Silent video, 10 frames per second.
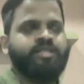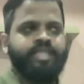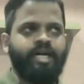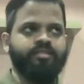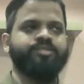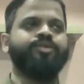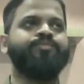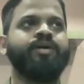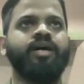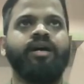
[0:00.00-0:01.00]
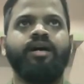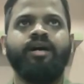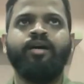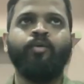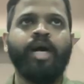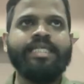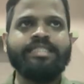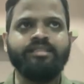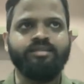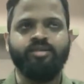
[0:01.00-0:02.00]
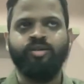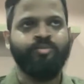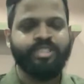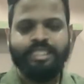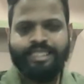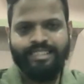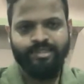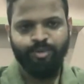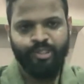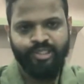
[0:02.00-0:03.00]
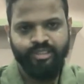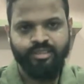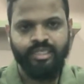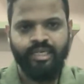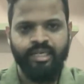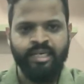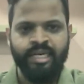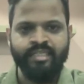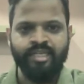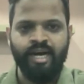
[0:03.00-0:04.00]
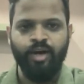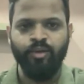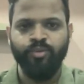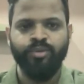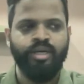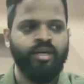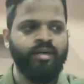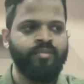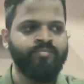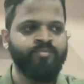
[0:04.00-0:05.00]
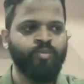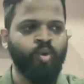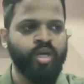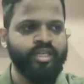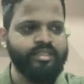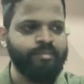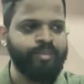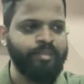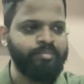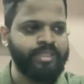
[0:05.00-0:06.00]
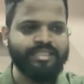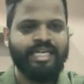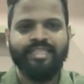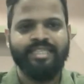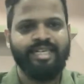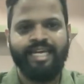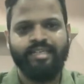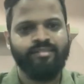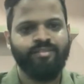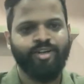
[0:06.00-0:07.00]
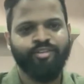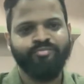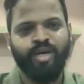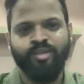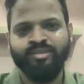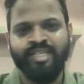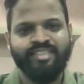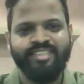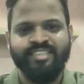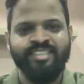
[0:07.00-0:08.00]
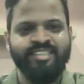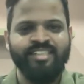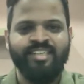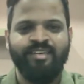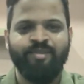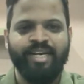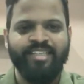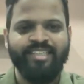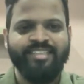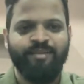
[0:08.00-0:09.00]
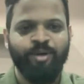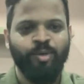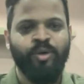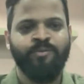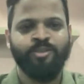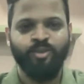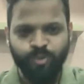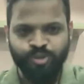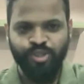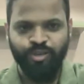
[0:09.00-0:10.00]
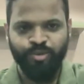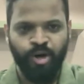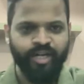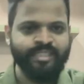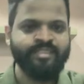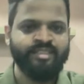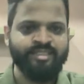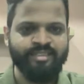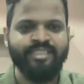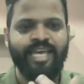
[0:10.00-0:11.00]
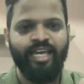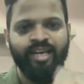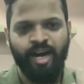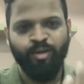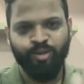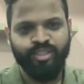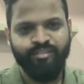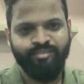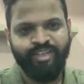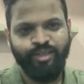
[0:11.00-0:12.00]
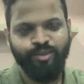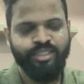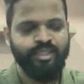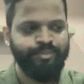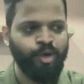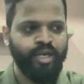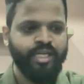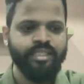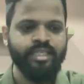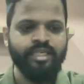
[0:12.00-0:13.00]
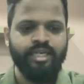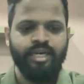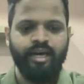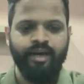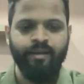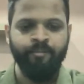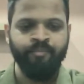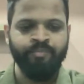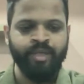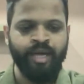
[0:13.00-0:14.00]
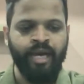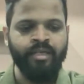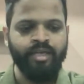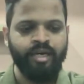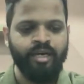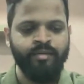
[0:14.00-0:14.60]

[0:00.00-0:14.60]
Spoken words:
Yeah, so one is obviously testimonials, and how what did the people. There's nothing like word of mouth, nothing better than someone who has used your product saying how did they feel using the product, and